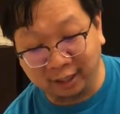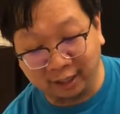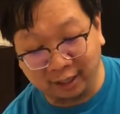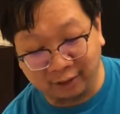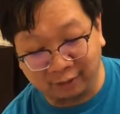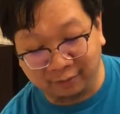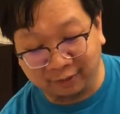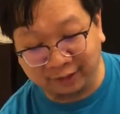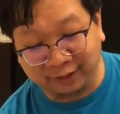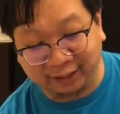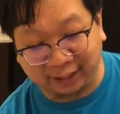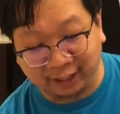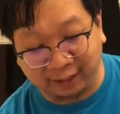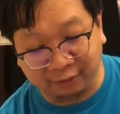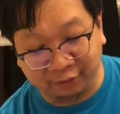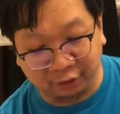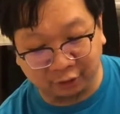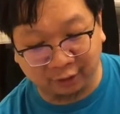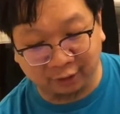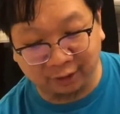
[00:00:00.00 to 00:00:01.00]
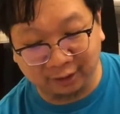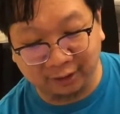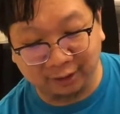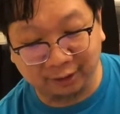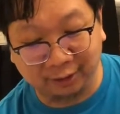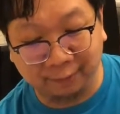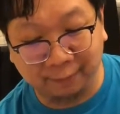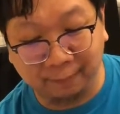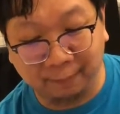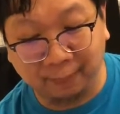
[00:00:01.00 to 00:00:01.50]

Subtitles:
investigative journalist,